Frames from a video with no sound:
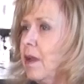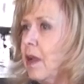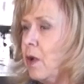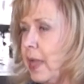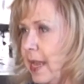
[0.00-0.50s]

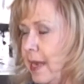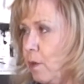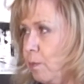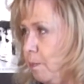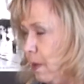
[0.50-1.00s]
Okay,
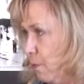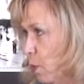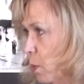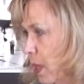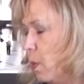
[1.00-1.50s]
now
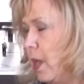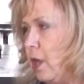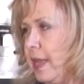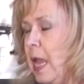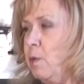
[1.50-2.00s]
before we went
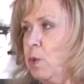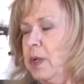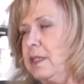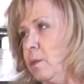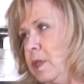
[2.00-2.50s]
on camera,
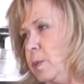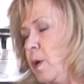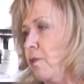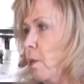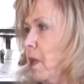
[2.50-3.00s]
we
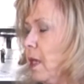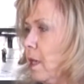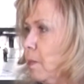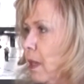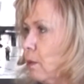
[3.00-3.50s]
spoke for a minute
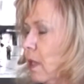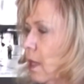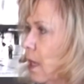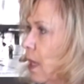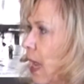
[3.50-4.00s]
about
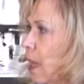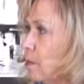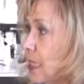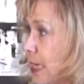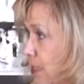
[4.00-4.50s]

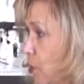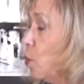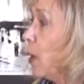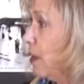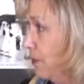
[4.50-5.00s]
Stacy,
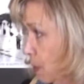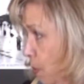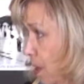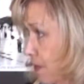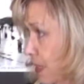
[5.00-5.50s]
your wife, is part of